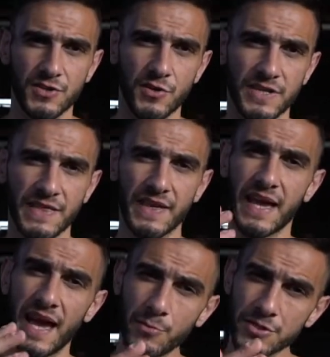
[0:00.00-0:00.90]
you're using the
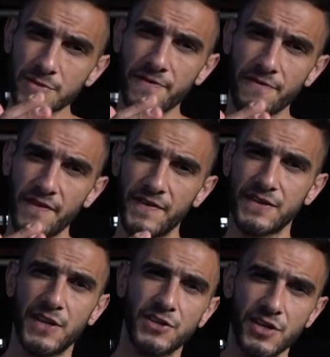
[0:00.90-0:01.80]
cable to provide the
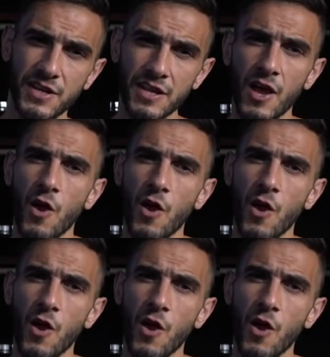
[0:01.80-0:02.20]
tension